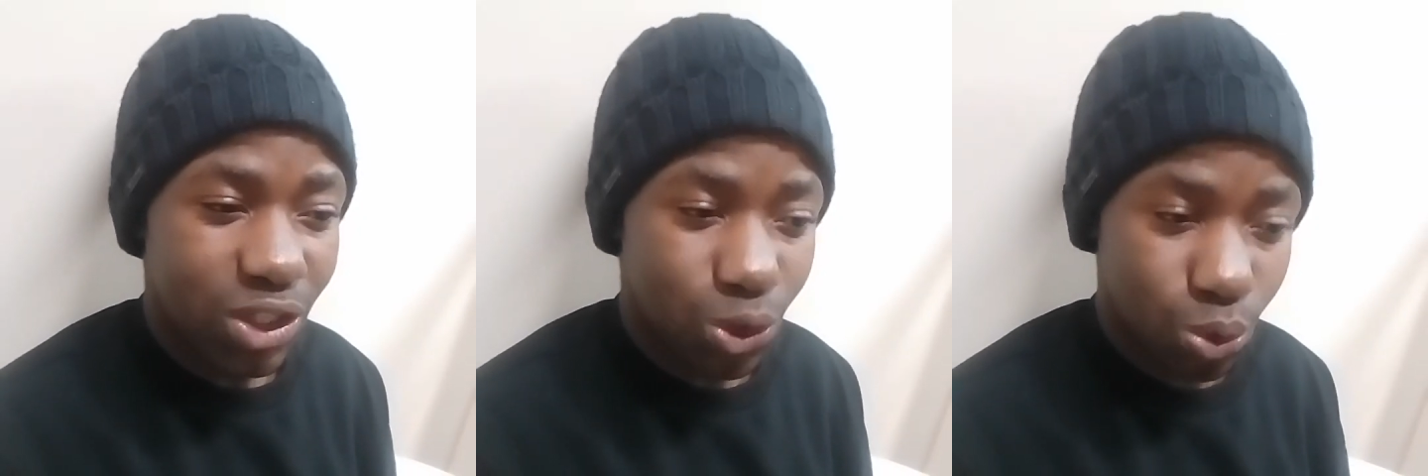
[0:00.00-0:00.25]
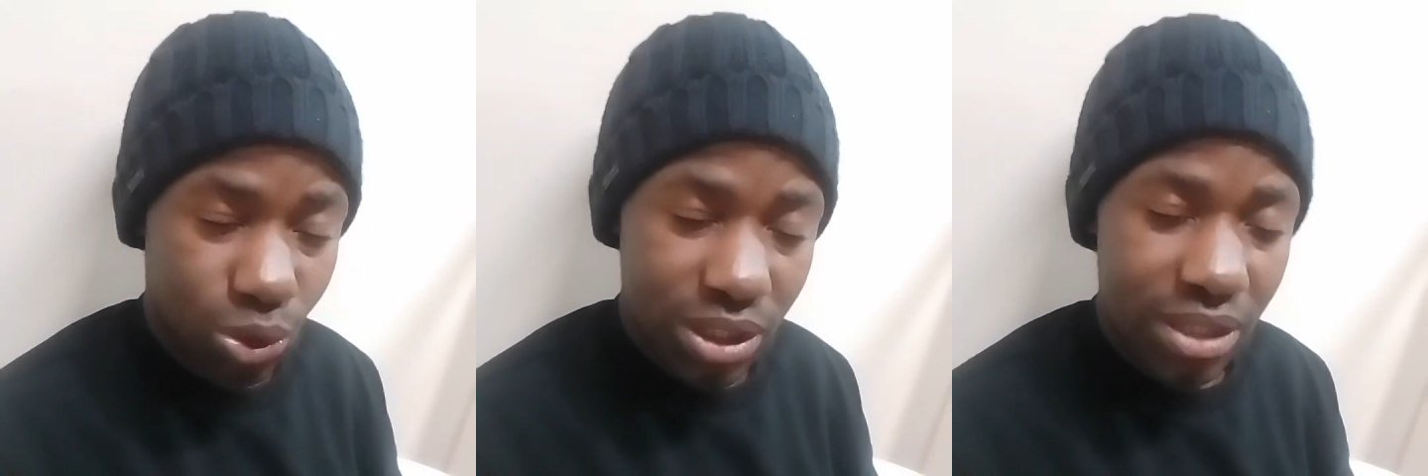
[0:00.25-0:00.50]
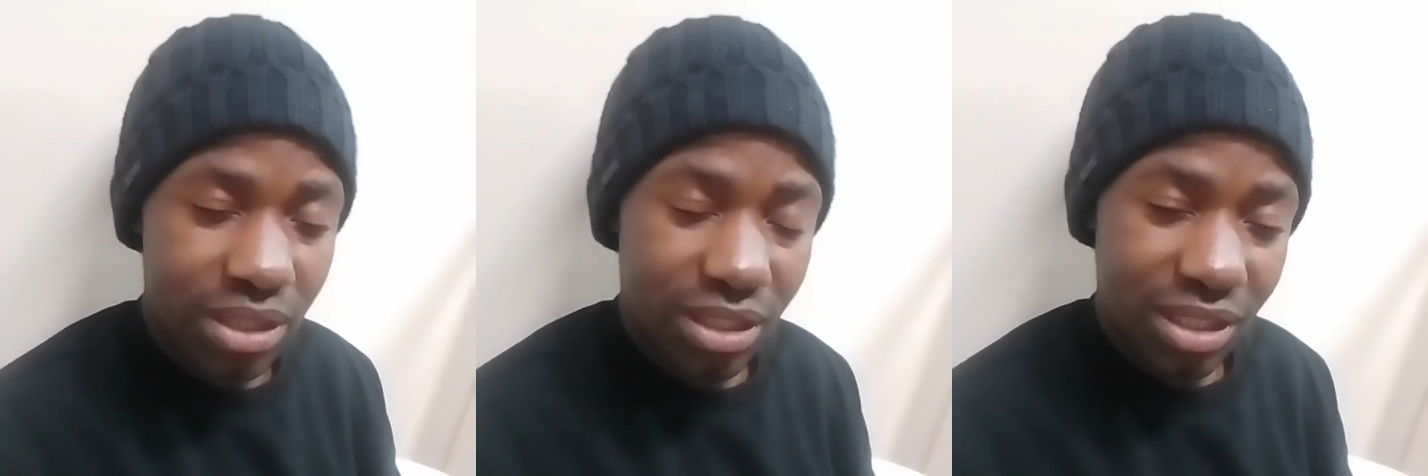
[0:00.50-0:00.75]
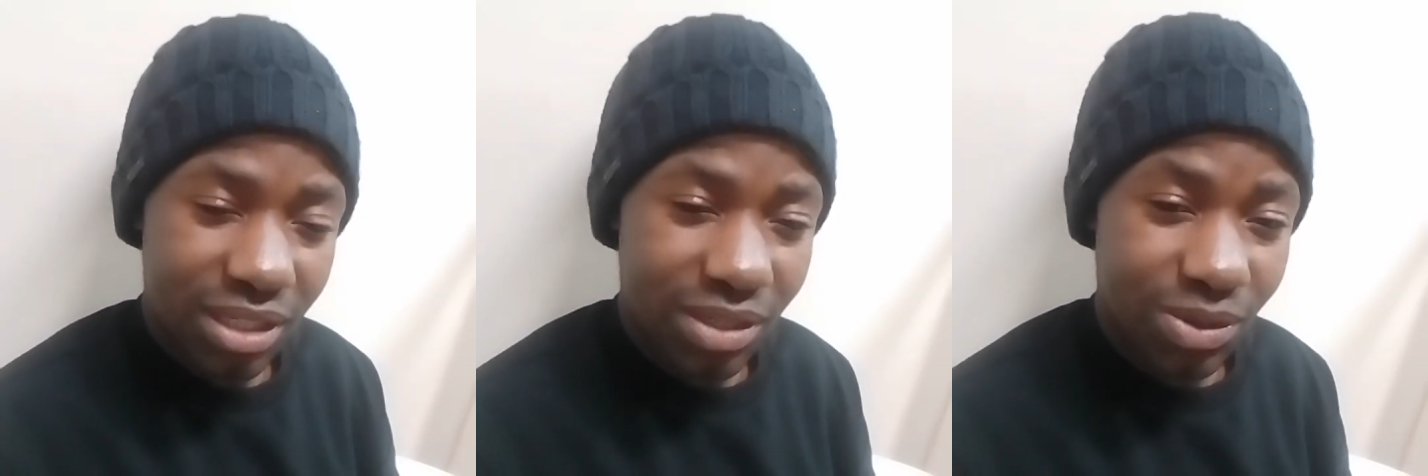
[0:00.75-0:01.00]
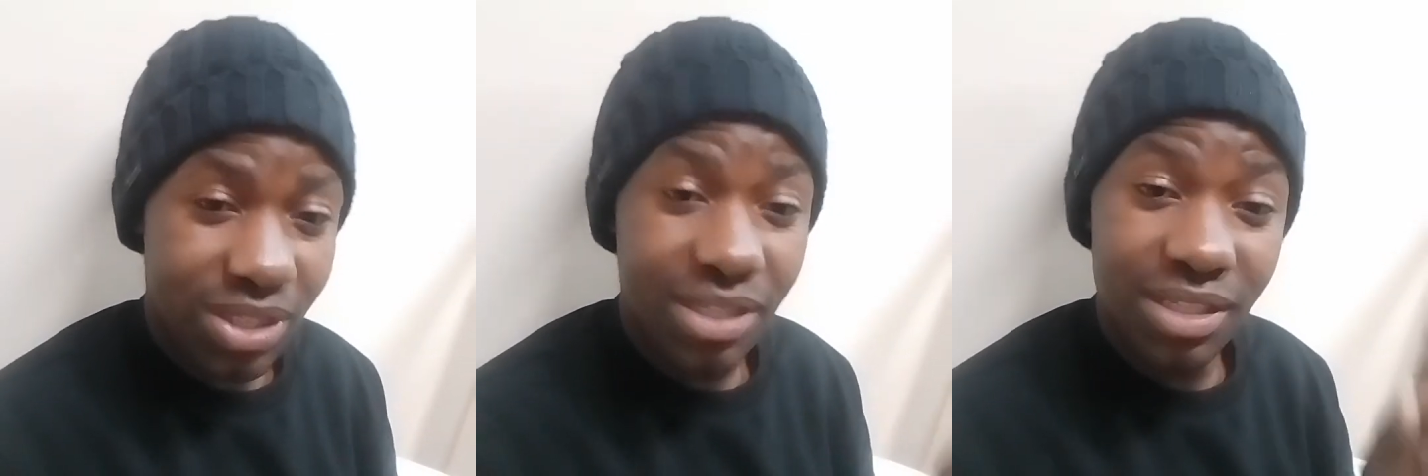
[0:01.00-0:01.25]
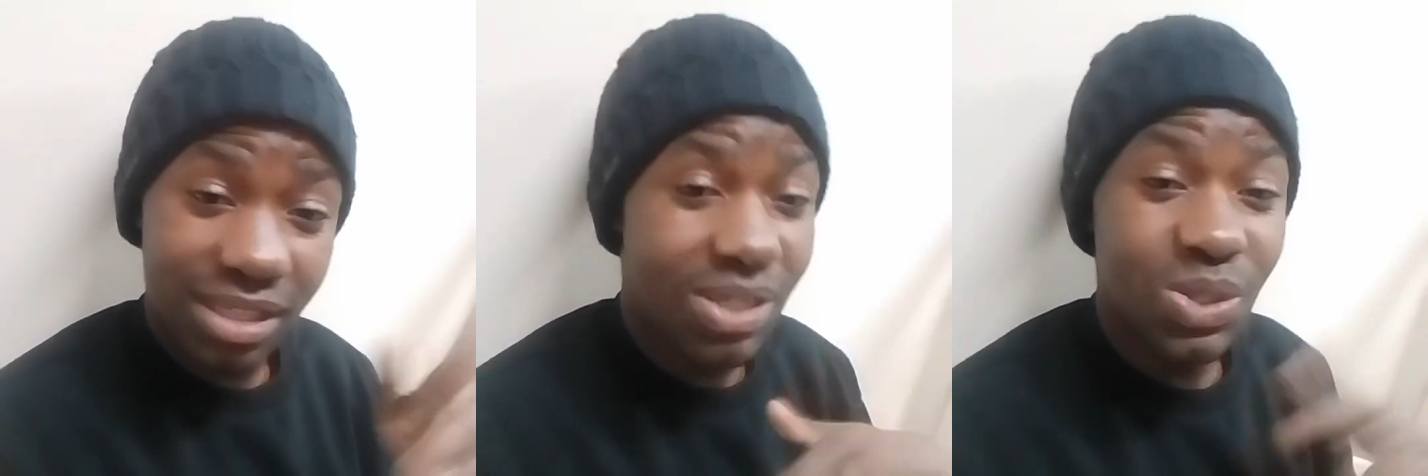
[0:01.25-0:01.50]
juice, because
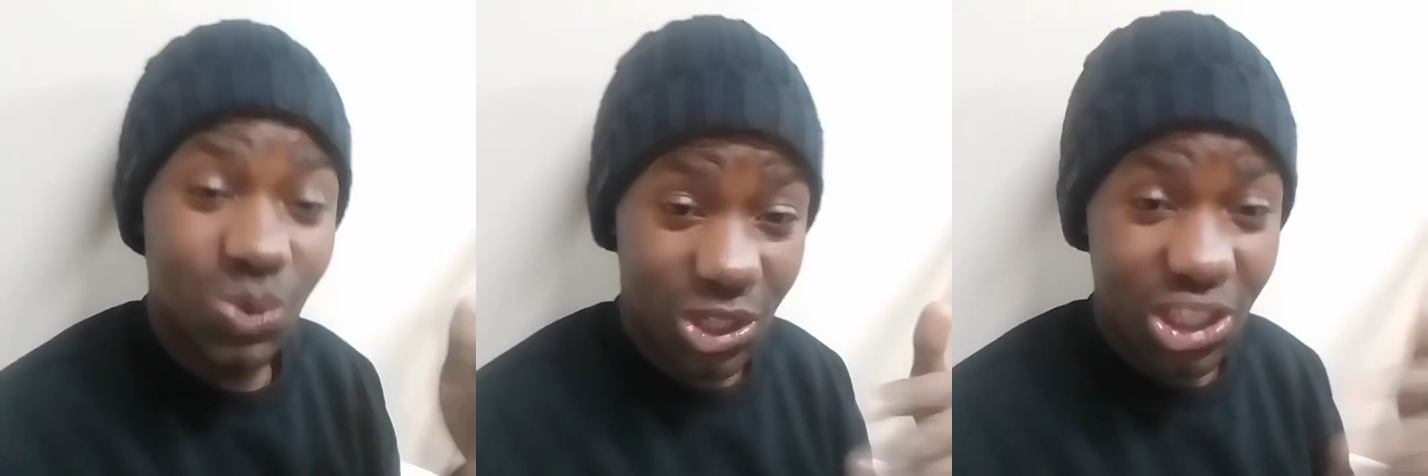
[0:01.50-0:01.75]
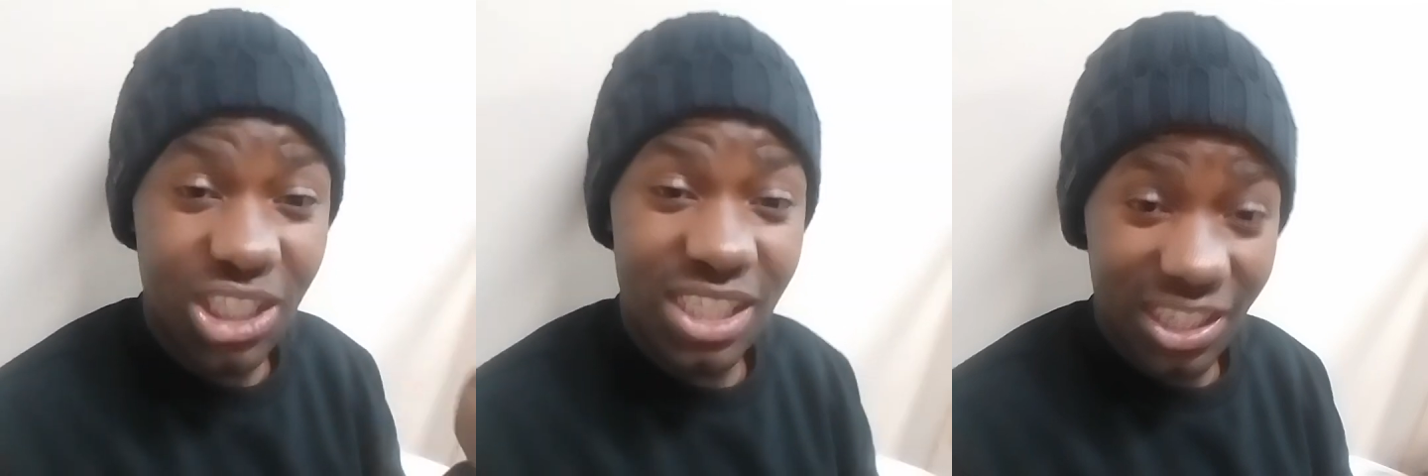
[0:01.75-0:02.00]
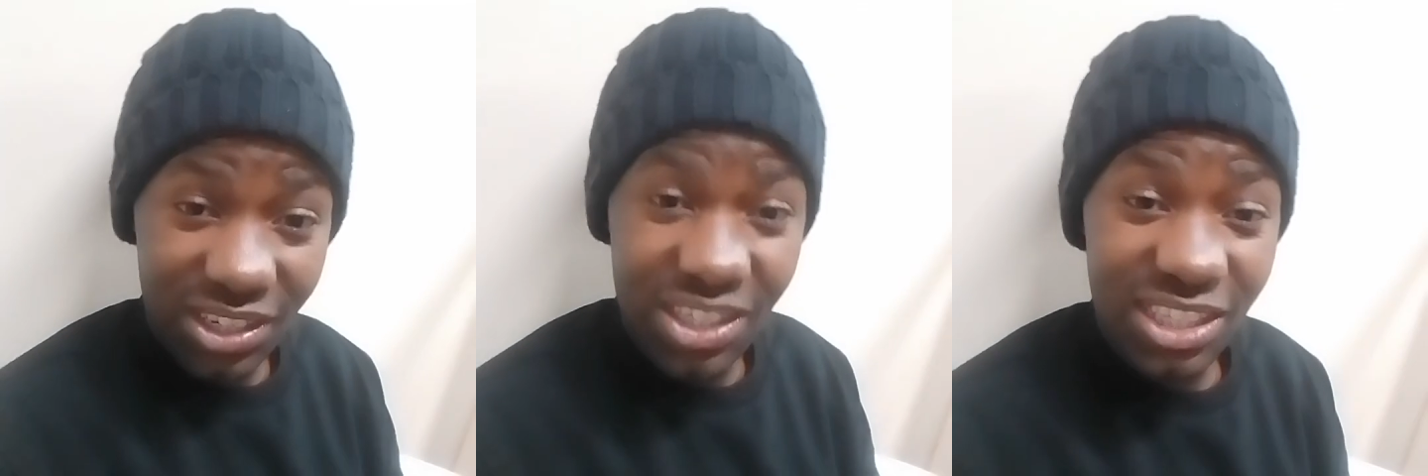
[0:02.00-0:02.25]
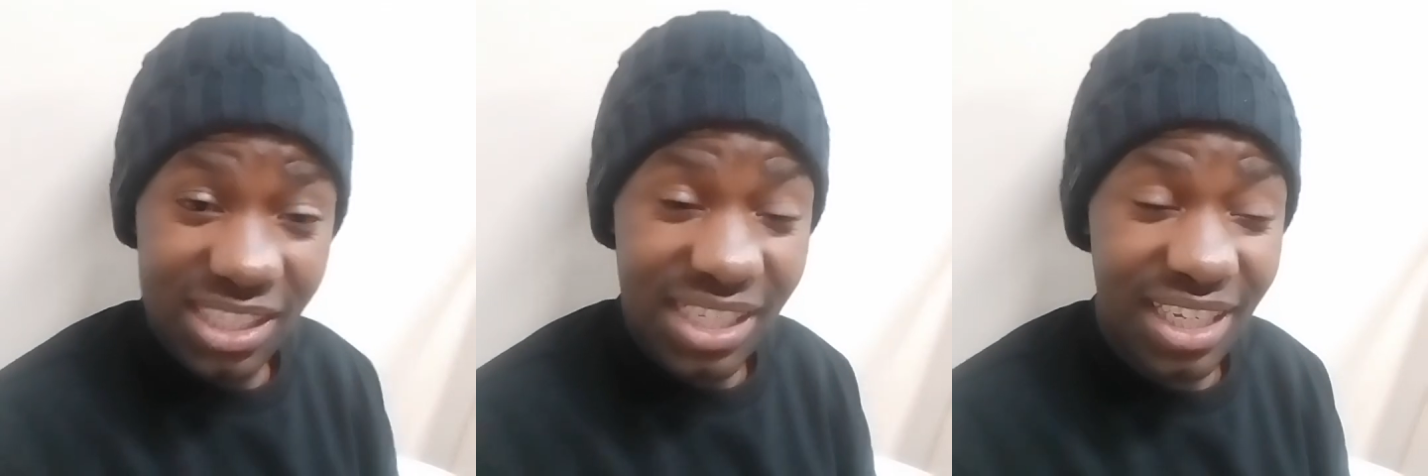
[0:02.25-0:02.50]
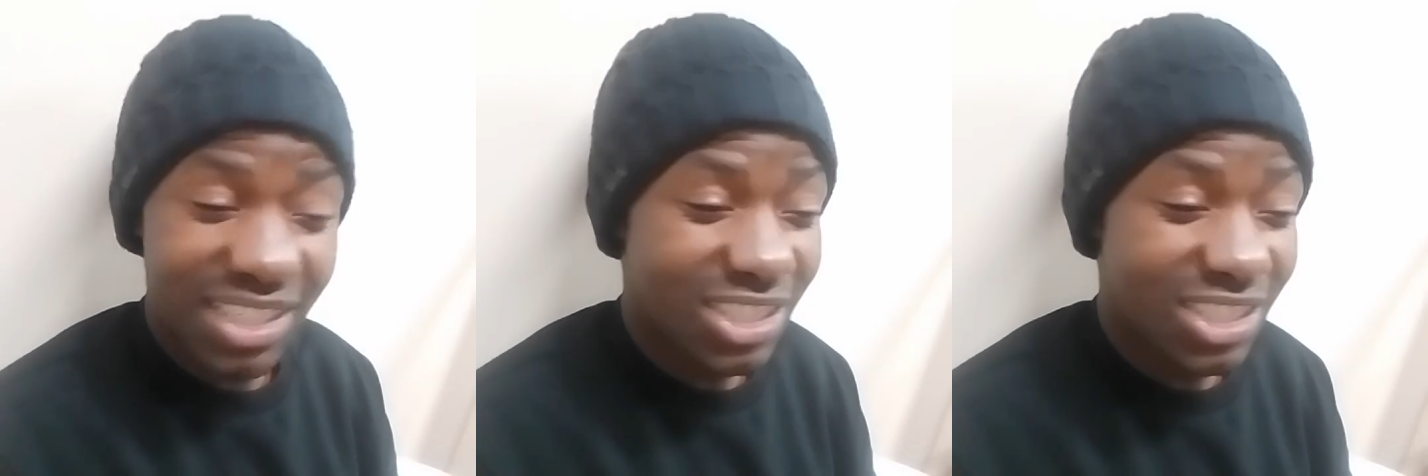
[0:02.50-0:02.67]
this is what she said.